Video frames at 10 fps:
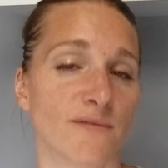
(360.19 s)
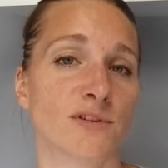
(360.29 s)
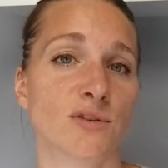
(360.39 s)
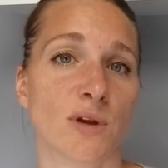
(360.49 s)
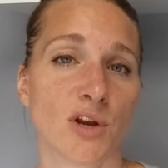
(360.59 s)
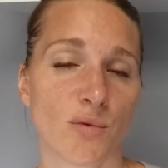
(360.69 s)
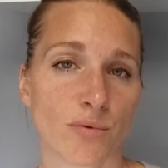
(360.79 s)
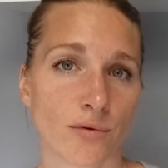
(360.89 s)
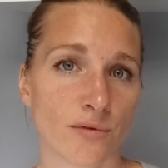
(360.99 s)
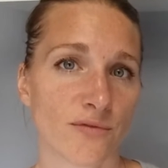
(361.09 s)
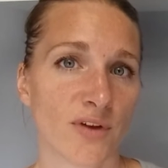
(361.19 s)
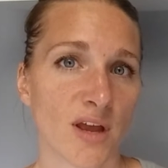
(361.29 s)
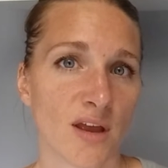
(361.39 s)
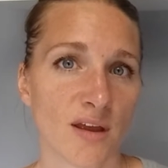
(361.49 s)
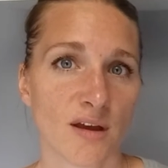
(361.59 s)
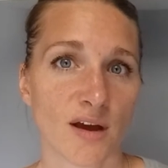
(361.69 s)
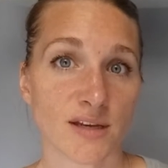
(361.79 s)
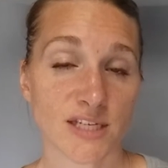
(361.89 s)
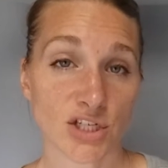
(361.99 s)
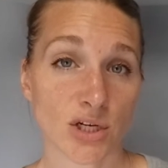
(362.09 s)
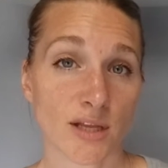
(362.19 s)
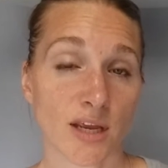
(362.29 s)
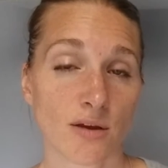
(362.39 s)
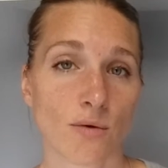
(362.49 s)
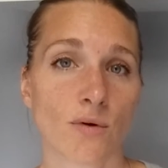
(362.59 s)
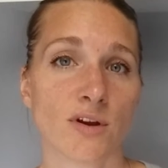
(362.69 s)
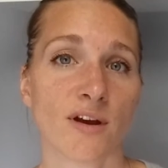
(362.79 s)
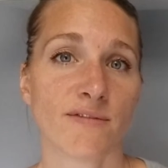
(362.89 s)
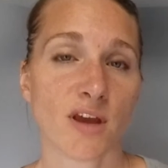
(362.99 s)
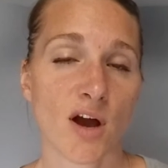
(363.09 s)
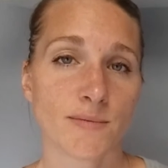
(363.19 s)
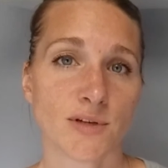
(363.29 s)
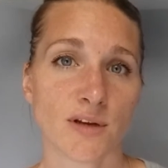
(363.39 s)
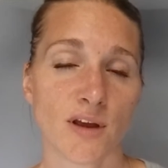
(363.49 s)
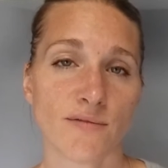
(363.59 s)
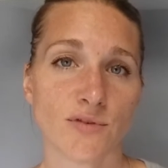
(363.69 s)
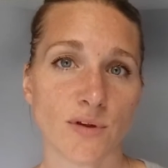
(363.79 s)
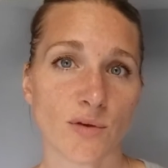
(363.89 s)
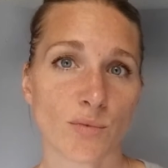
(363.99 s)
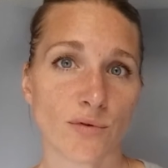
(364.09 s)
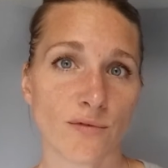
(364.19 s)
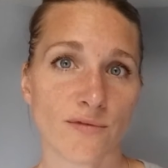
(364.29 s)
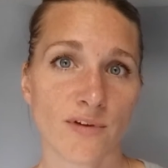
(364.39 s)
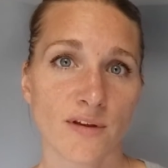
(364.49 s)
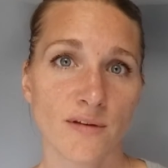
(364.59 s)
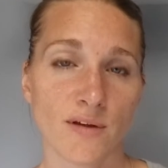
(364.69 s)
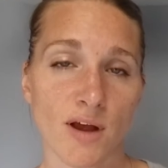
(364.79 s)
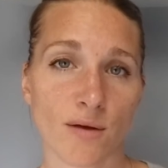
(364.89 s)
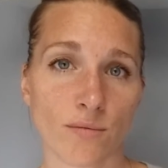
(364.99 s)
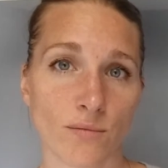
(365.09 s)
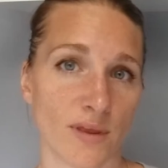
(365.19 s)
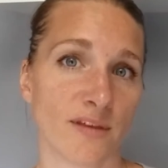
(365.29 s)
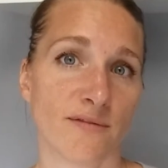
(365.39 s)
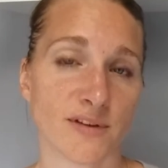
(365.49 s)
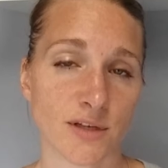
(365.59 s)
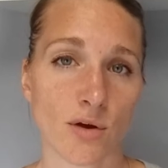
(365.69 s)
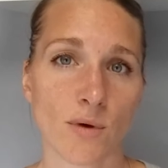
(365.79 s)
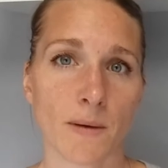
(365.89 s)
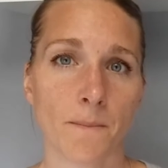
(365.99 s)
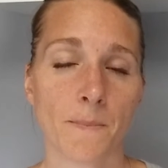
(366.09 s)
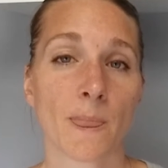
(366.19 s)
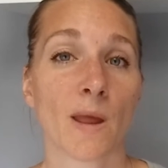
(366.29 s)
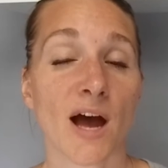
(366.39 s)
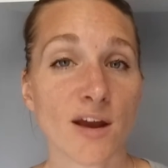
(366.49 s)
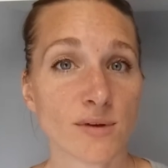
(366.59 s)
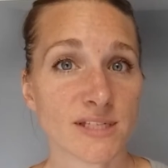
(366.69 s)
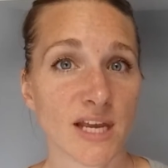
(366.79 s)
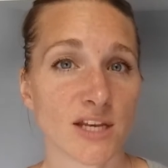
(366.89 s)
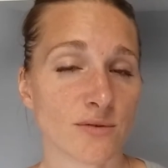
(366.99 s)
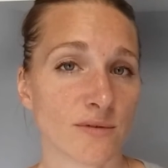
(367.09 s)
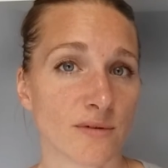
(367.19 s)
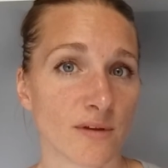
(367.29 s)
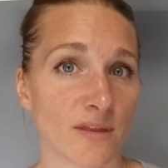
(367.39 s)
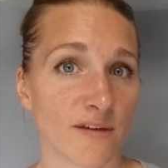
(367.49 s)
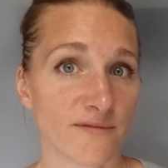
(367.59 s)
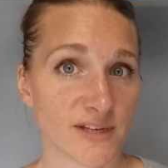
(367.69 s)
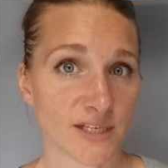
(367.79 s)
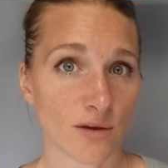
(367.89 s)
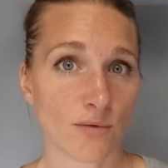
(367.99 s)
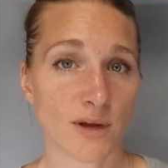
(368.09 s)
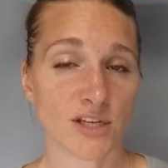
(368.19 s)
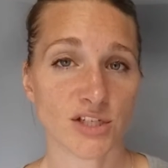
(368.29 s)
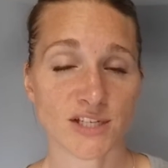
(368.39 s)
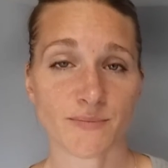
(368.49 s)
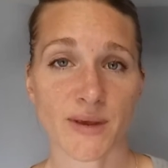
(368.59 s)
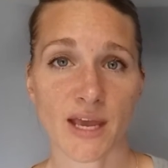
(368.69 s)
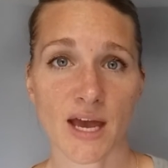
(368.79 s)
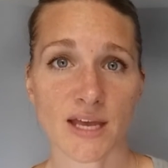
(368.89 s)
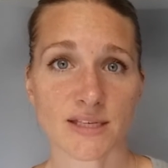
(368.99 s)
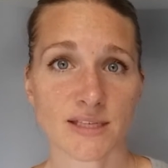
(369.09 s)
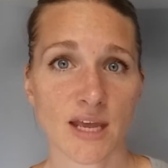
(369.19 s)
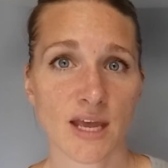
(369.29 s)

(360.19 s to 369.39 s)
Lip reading: of doing a proof digitally, or you have the option of doing a proof with a physical one. I would say do the physical one just because